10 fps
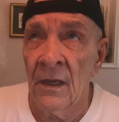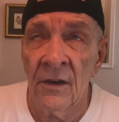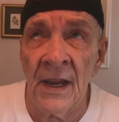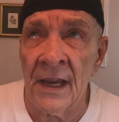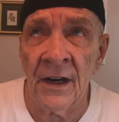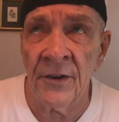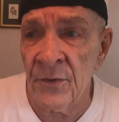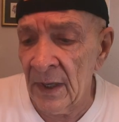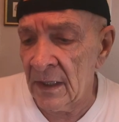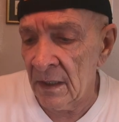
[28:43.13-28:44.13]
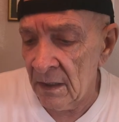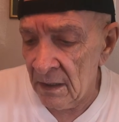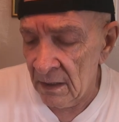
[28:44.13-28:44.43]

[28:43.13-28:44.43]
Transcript: You're not going to drink it.